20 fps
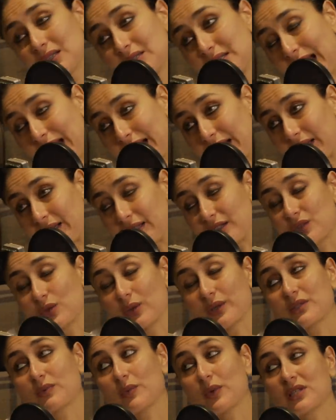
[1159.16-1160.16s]
Exactly. Yeah.
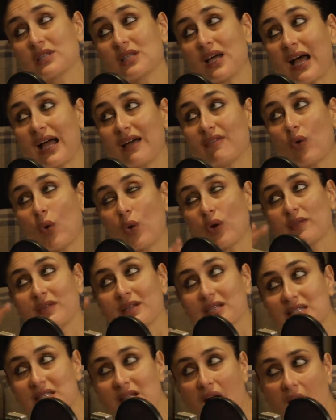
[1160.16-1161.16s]
So it was, I've
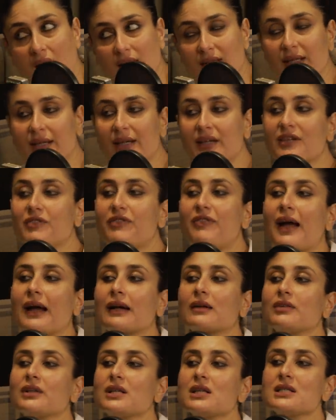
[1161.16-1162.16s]
always started, in
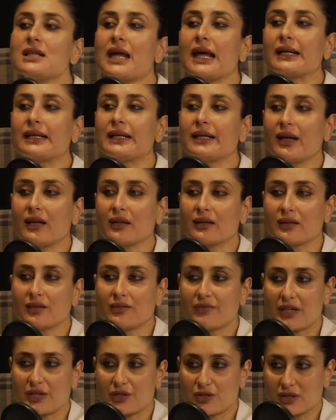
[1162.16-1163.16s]
fact, with a slightly
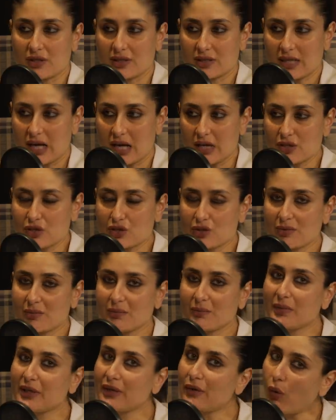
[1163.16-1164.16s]
unconventional touch,
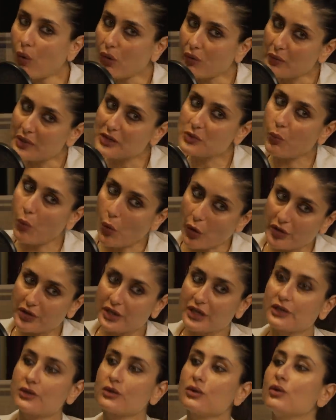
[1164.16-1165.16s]
but always
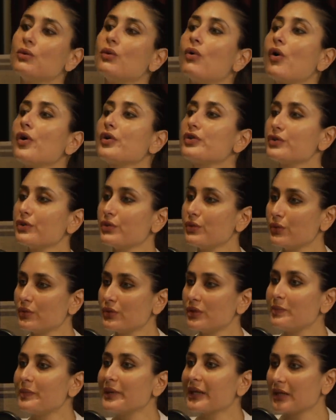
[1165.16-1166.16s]
wanting to go on to
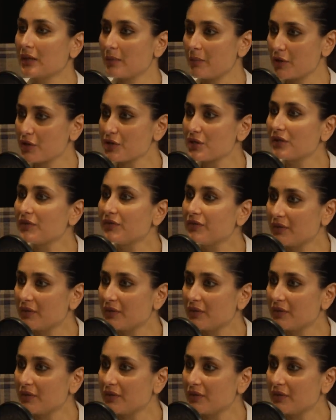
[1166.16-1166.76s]
do the big commercial